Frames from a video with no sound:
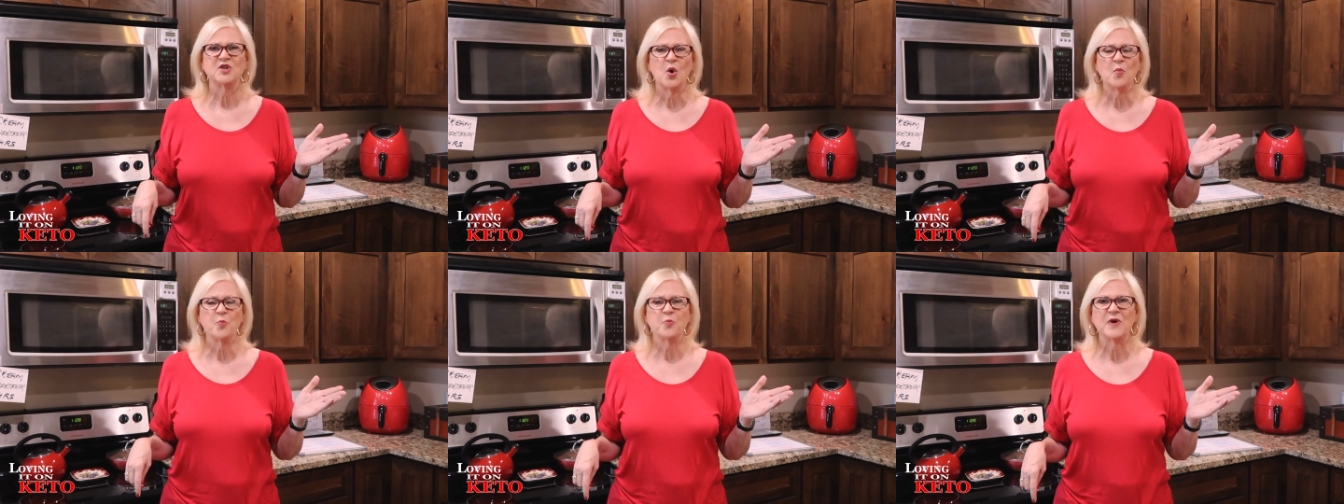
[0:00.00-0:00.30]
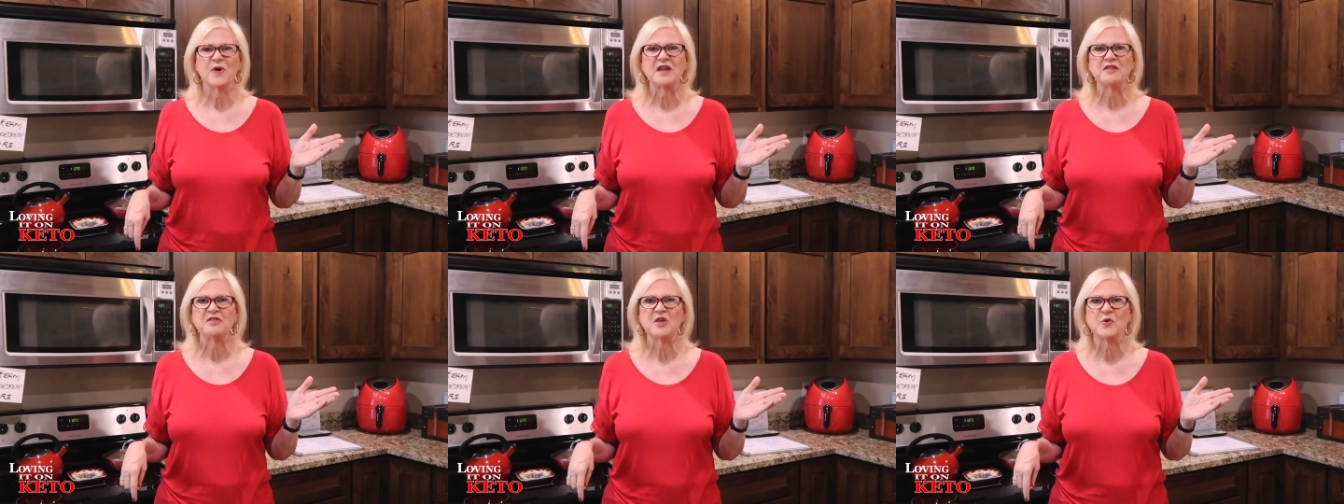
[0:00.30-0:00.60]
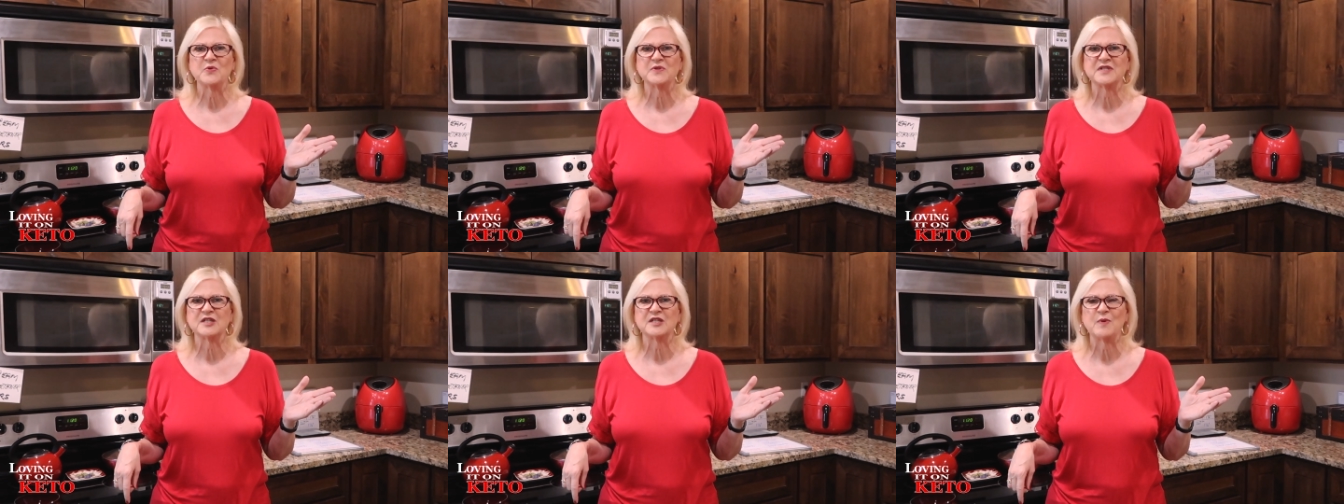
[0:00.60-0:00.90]
don't bring
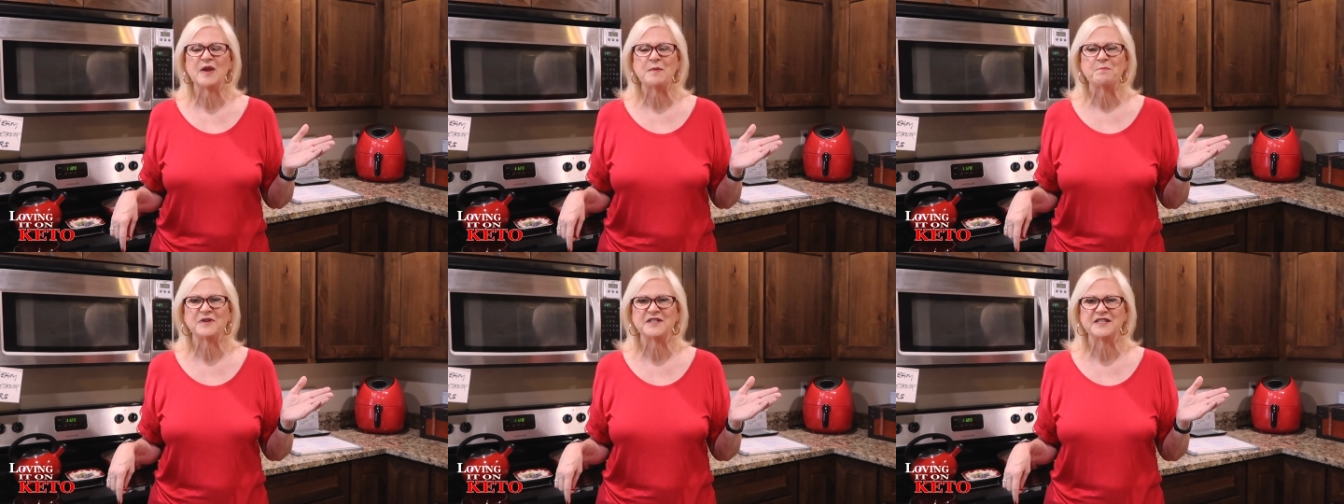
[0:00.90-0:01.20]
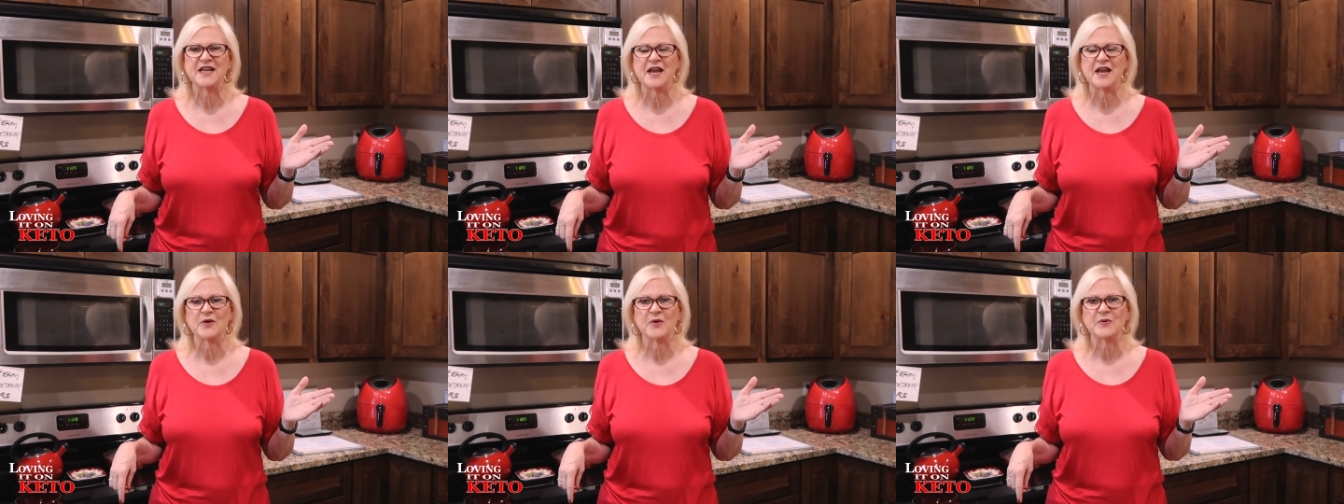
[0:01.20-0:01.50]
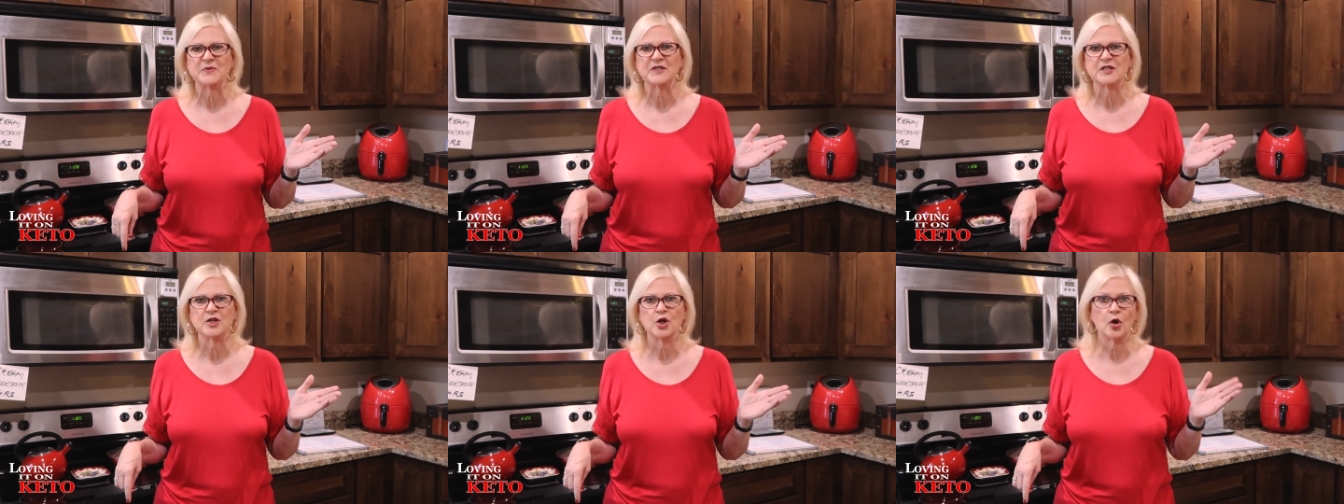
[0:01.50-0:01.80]
those sweet
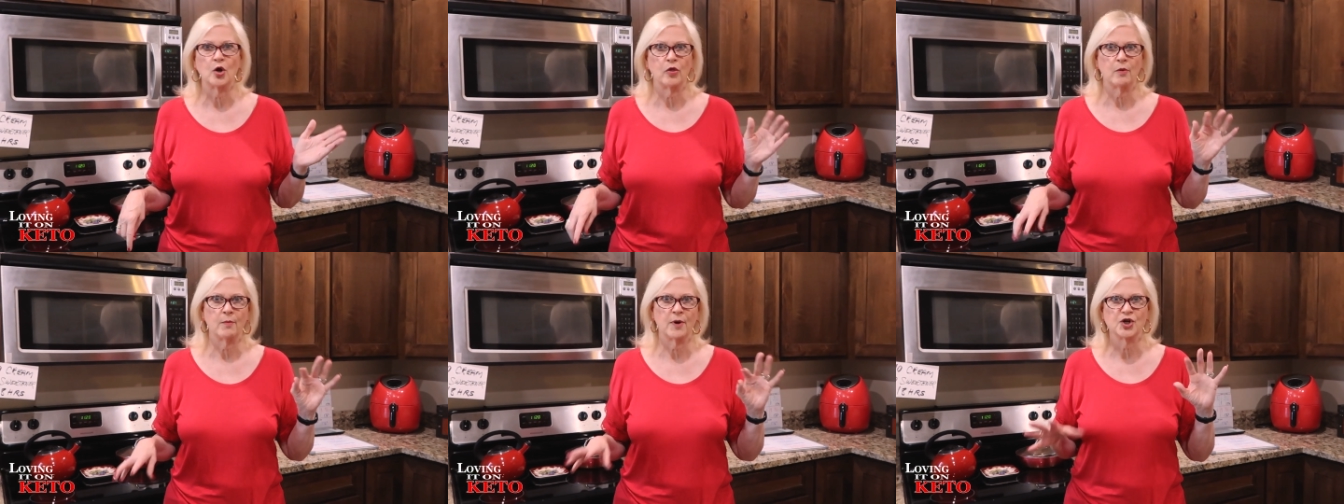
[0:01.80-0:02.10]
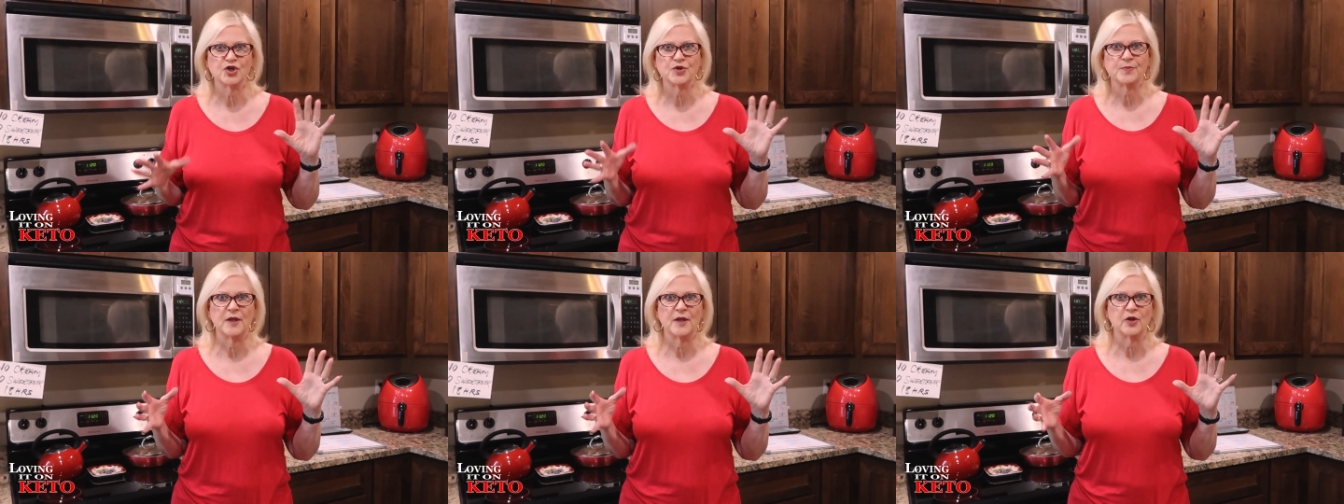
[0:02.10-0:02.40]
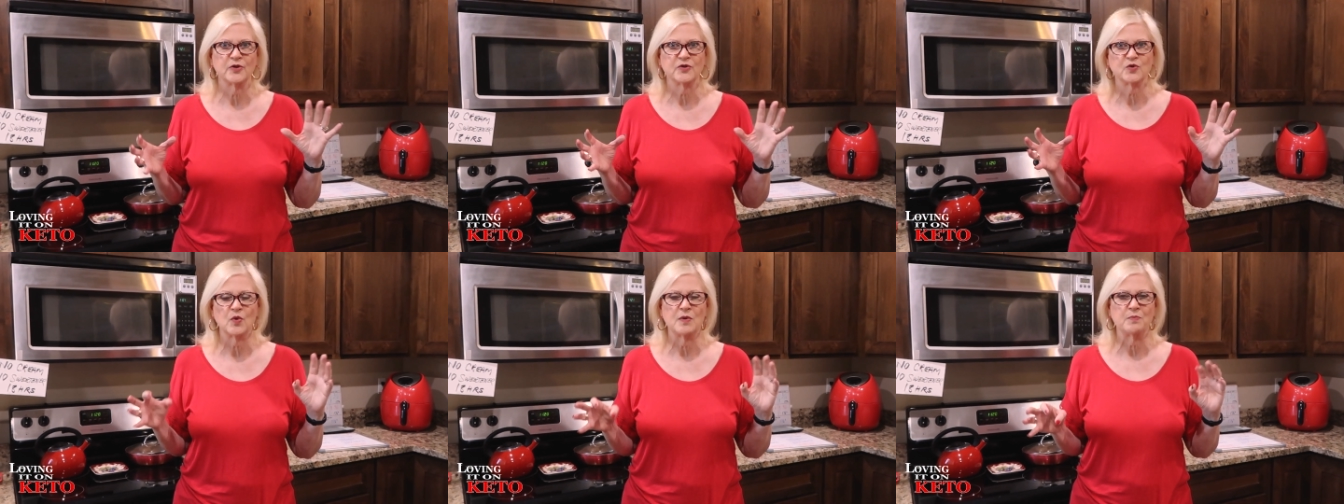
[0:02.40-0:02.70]
potatoes, you know, the
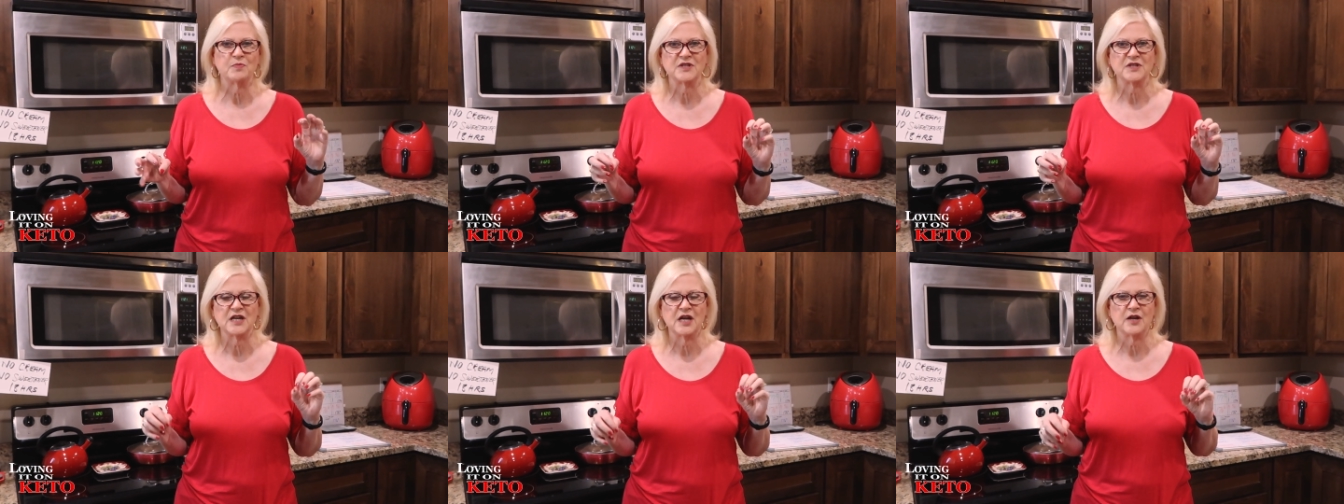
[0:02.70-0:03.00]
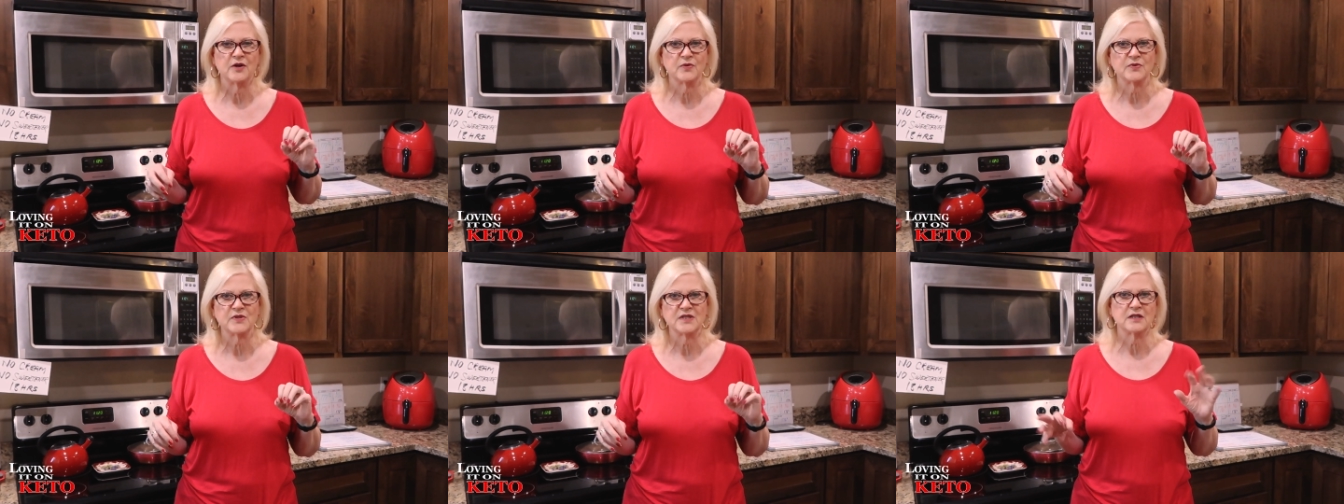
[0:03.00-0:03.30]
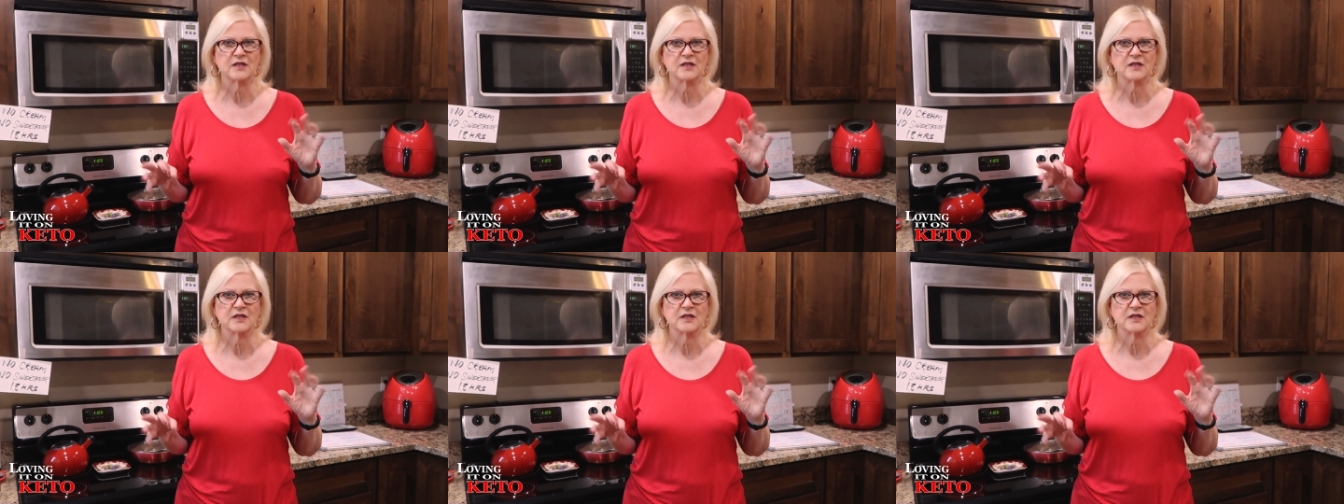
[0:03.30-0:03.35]
marshmallow sweet potatoes,